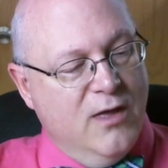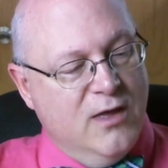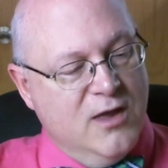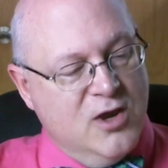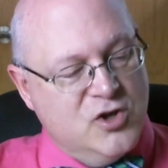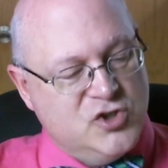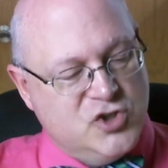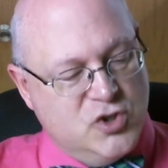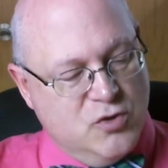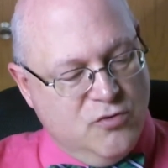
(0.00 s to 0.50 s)

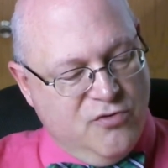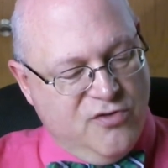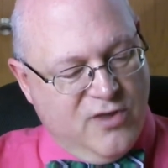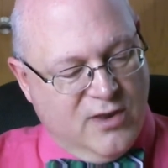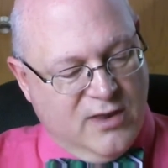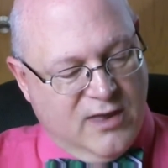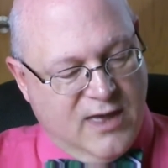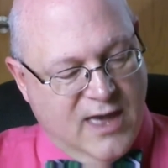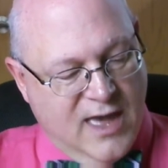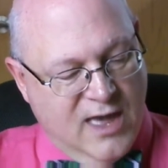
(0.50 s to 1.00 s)
Issues,
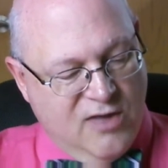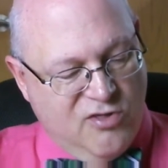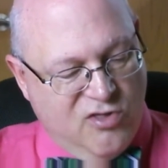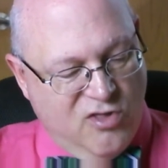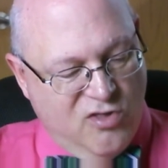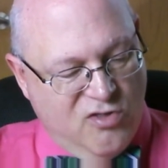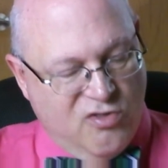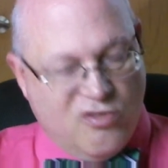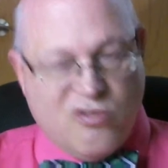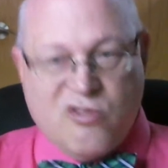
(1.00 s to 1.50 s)
and
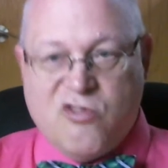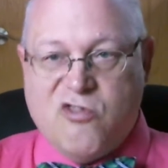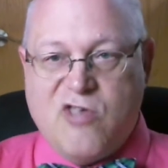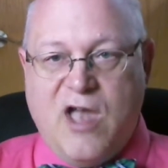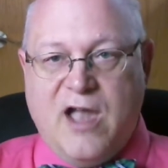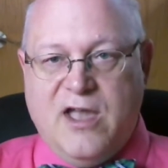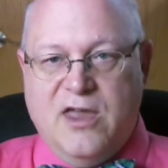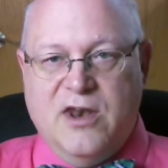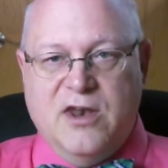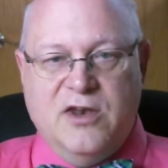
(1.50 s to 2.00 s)
Cases,
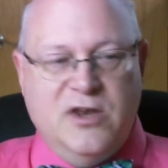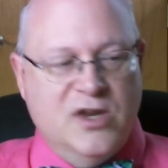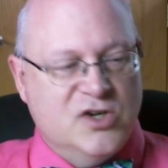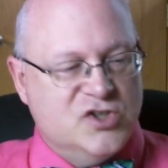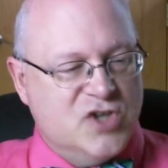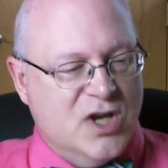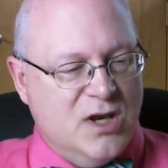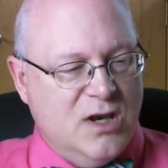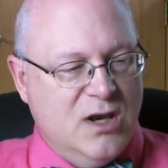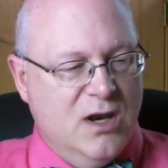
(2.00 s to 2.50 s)
second
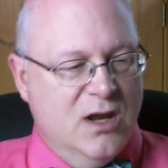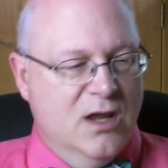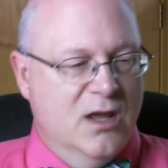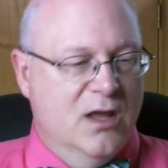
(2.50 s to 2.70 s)
edition.